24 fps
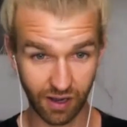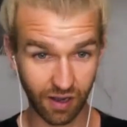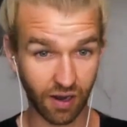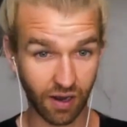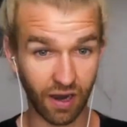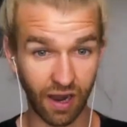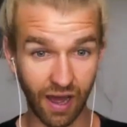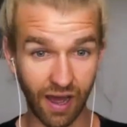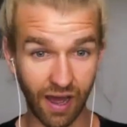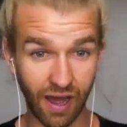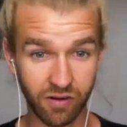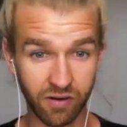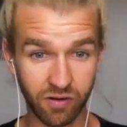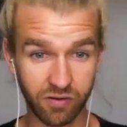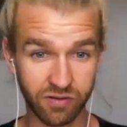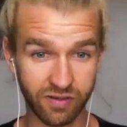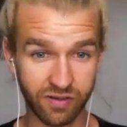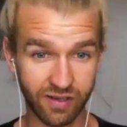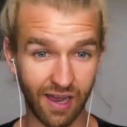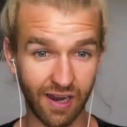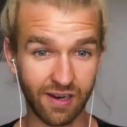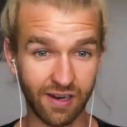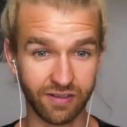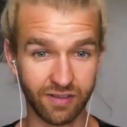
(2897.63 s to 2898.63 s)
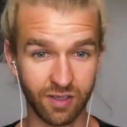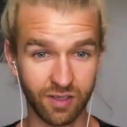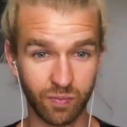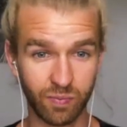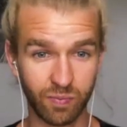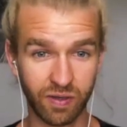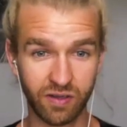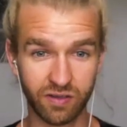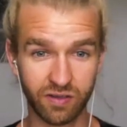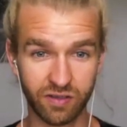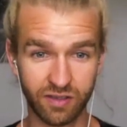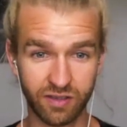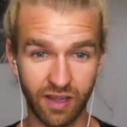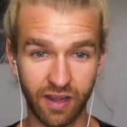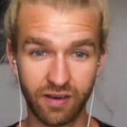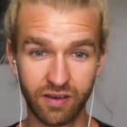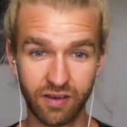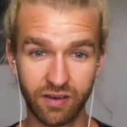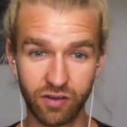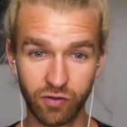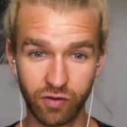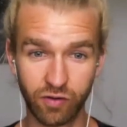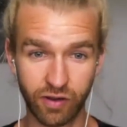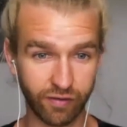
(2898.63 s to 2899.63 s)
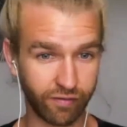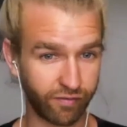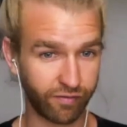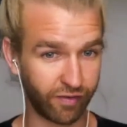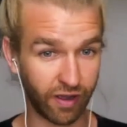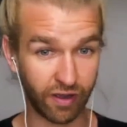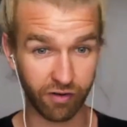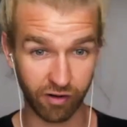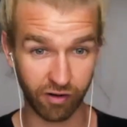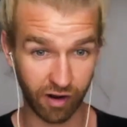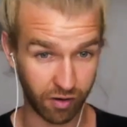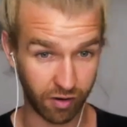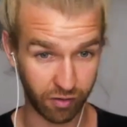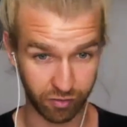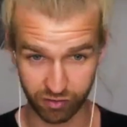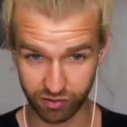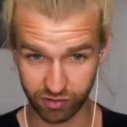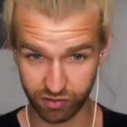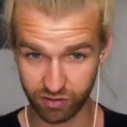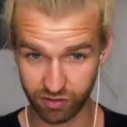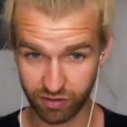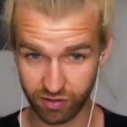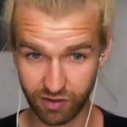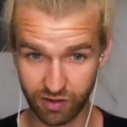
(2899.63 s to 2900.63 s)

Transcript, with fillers: align on talents, because then you can figure out